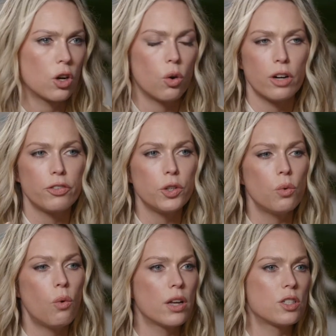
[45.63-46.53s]
Or if you
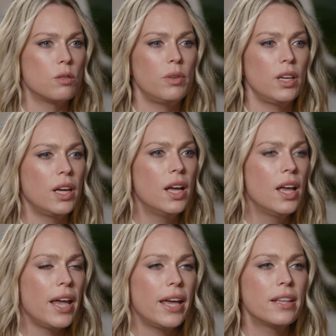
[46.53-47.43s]
want to be
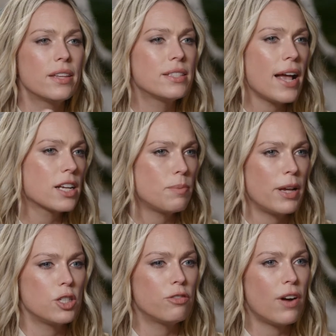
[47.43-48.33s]
in the tech
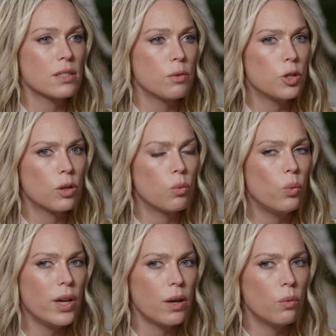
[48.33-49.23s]
space, you find someone
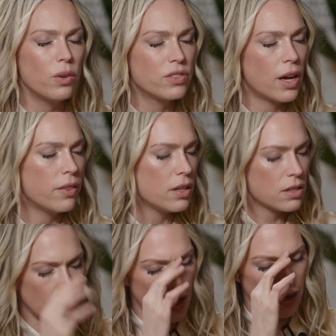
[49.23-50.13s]
we've done these
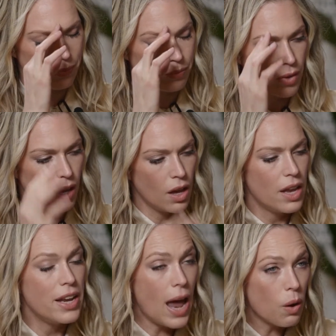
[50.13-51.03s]

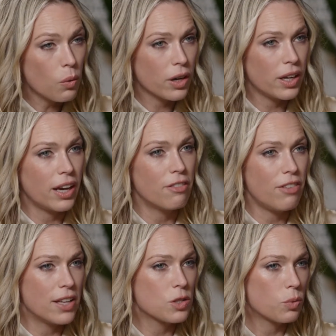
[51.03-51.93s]
networking
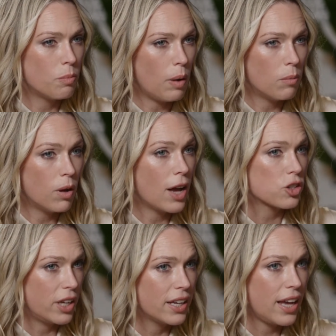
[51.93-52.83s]
events with Bumble
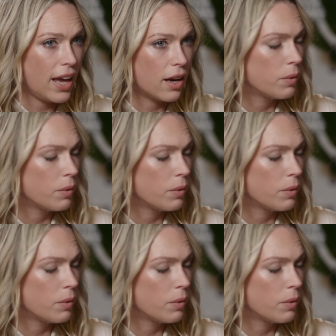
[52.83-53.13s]
actually in Canada.